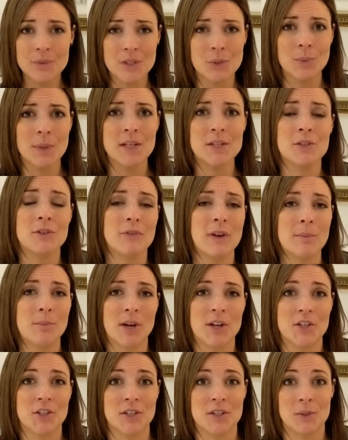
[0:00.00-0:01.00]
to raise your
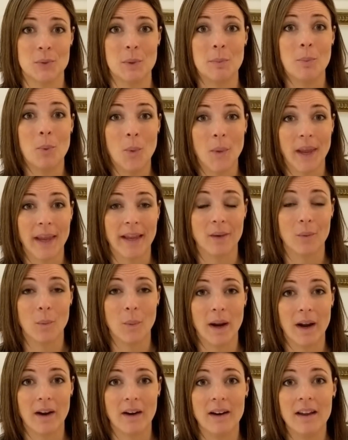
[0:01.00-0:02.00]
vibration to a point
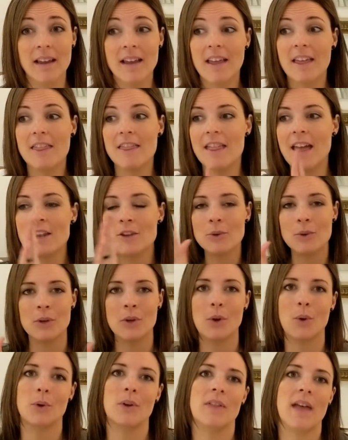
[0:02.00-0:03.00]
where then you
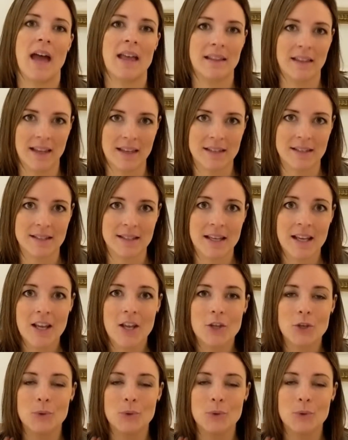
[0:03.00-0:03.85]
can go to that list.